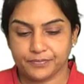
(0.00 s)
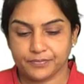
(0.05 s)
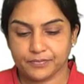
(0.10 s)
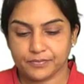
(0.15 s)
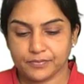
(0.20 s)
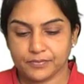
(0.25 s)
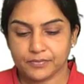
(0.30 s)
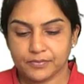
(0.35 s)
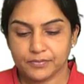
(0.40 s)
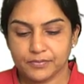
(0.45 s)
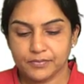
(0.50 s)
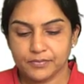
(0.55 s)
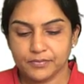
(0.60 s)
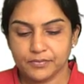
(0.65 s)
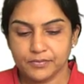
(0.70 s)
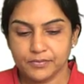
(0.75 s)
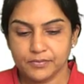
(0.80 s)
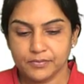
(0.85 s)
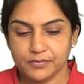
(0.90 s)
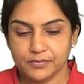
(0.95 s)

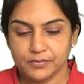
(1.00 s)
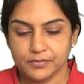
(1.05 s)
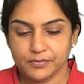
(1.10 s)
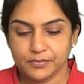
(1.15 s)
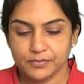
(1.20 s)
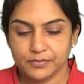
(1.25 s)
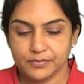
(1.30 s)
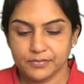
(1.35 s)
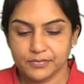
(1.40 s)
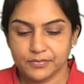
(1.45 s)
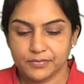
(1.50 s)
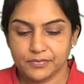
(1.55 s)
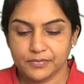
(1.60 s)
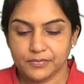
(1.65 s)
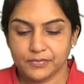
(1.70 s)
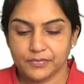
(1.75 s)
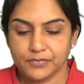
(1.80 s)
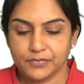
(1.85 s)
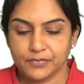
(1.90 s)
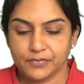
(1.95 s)

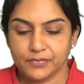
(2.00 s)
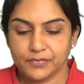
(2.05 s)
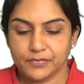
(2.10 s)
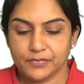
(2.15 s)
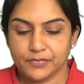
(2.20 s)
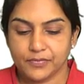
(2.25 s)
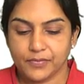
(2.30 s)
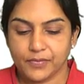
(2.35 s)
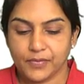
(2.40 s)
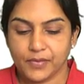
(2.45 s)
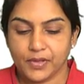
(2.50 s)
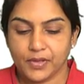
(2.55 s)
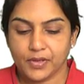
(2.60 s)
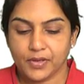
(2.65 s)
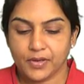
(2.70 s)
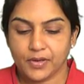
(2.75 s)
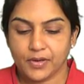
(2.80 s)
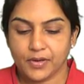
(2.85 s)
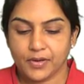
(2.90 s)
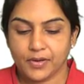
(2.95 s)

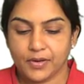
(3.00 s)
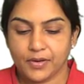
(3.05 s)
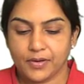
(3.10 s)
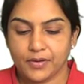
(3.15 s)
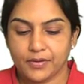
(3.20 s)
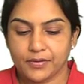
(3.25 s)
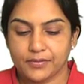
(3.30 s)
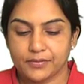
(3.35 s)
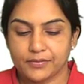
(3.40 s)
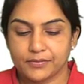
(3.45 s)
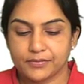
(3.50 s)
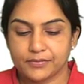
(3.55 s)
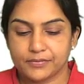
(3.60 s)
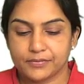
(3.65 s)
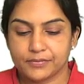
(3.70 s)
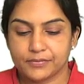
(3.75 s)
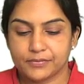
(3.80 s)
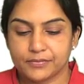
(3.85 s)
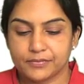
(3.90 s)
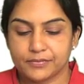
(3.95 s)

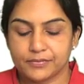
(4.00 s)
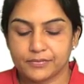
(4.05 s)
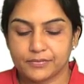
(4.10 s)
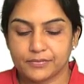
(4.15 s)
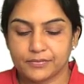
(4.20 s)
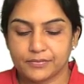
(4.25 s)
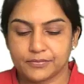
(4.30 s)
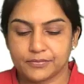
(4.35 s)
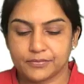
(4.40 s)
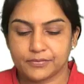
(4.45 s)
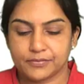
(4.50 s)
No one is speaking in this clip.